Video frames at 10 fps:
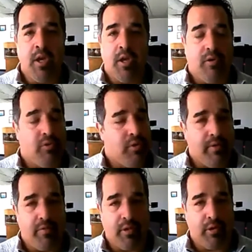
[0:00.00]
you're doing
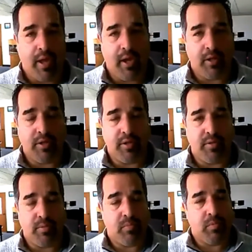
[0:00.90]
everything you can
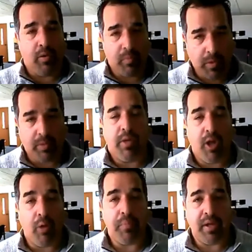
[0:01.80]
to will
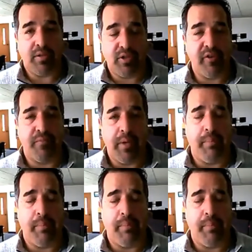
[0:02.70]
help me and serve me,